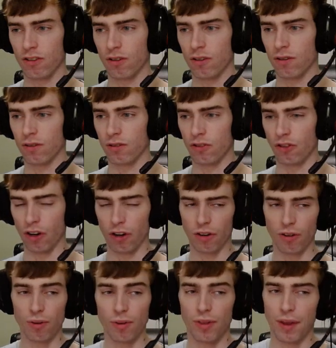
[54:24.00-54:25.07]
you're
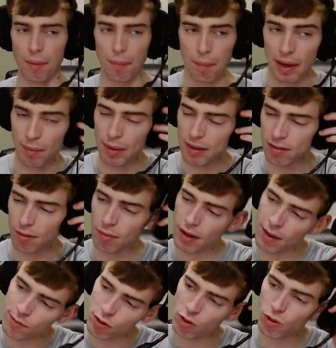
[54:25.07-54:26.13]
jungle, then maybe
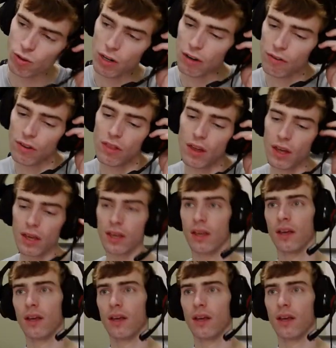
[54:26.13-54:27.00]
sometimes you do a different thing.